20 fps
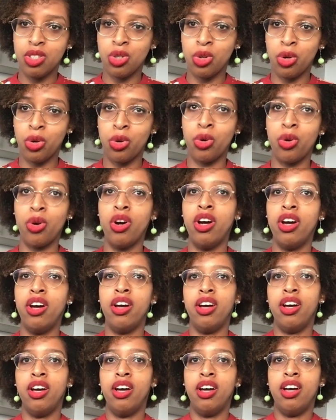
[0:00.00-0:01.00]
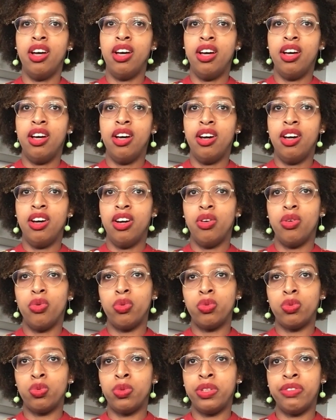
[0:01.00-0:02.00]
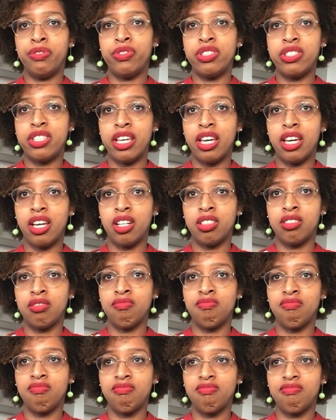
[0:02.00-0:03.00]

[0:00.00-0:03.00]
So we've seen